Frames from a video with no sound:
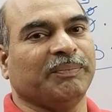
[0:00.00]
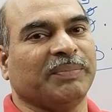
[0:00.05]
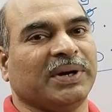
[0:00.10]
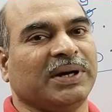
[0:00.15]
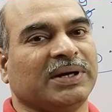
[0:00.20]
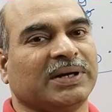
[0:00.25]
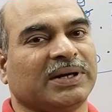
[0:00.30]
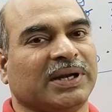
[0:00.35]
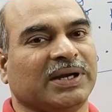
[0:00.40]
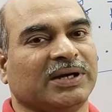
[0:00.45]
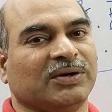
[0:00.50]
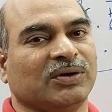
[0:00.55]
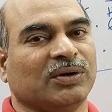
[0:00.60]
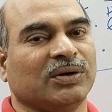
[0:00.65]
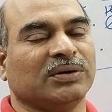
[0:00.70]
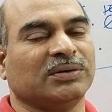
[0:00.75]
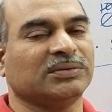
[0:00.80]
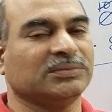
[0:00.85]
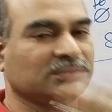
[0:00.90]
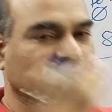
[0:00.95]
simple trick.
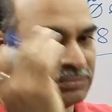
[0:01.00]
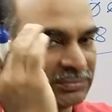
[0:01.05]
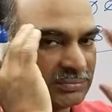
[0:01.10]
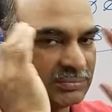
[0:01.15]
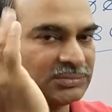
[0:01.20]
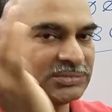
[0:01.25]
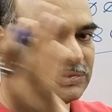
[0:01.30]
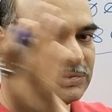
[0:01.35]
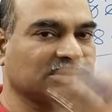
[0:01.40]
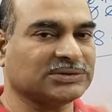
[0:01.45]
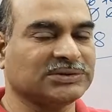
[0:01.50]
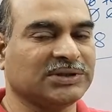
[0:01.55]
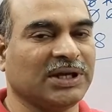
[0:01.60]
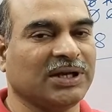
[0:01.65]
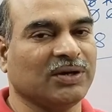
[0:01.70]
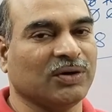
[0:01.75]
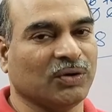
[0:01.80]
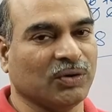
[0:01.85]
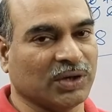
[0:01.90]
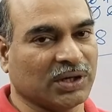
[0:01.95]
Don't Just
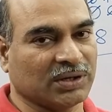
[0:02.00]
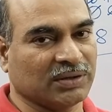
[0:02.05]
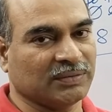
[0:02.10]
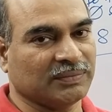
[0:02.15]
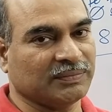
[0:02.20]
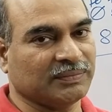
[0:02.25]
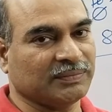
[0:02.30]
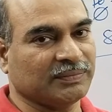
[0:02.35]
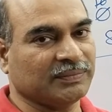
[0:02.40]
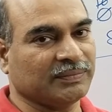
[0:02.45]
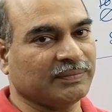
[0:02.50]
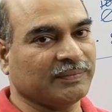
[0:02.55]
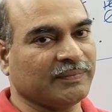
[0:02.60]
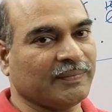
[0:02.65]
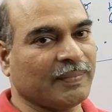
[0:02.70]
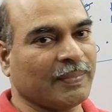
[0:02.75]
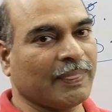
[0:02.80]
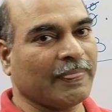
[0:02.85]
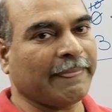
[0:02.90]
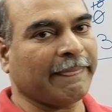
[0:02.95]
think over.
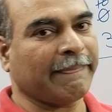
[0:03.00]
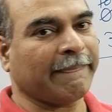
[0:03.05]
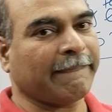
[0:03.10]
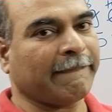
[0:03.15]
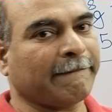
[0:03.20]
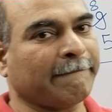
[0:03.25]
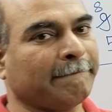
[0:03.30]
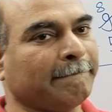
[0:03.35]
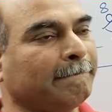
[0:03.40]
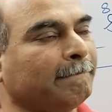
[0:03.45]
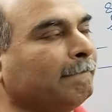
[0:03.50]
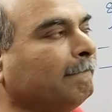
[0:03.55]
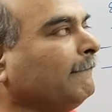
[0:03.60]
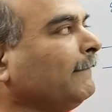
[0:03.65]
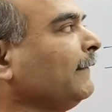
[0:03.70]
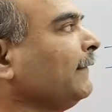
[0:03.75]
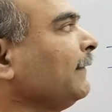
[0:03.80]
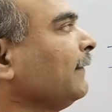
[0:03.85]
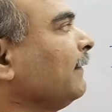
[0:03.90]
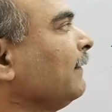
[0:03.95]

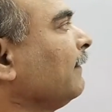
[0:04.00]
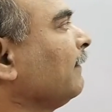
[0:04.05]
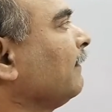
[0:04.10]
Hmm?